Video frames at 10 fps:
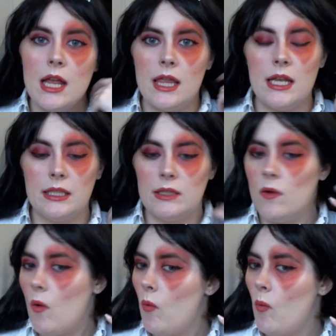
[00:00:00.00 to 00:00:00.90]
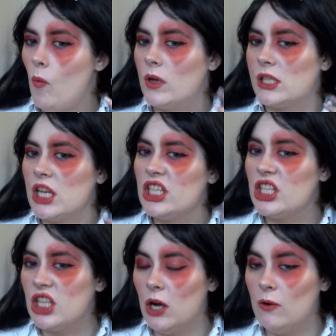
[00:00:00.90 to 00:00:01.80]
This was
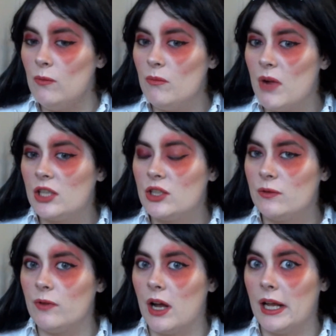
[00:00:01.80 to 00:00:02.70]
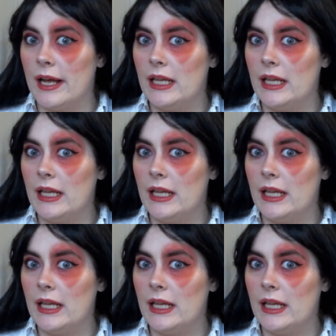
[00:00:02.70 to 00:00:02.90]
so much fun.